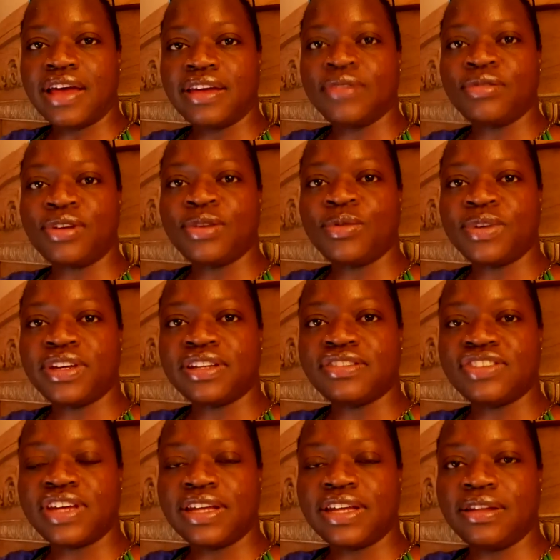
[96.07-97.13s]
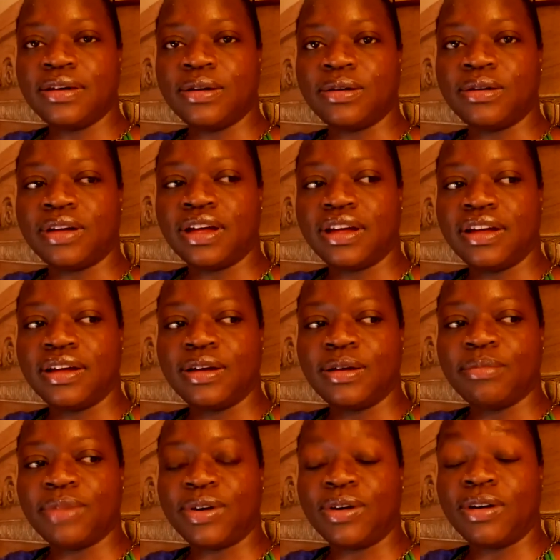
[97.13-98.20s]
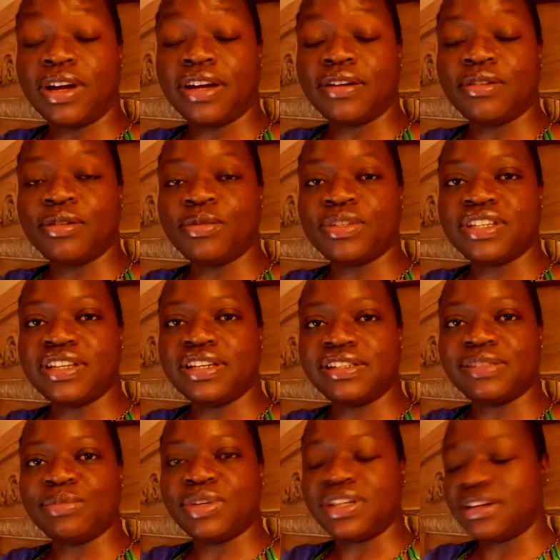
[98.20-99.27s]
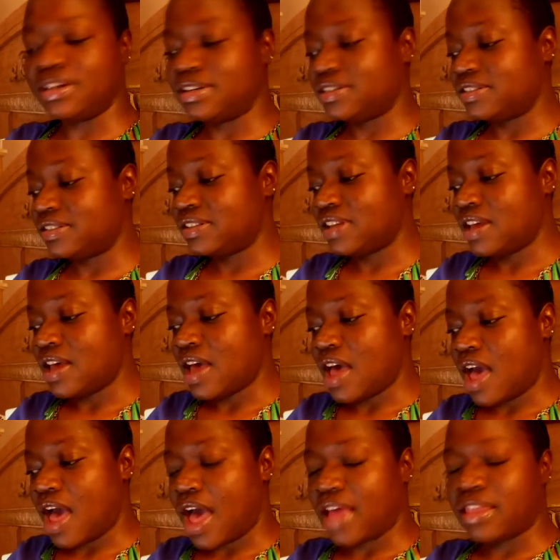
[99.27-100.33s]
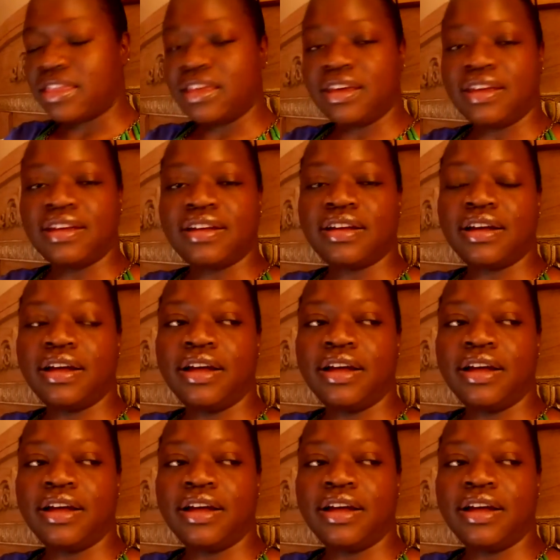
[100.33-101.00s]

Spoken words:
agree with J-Lo, or I agree with Denise because I think,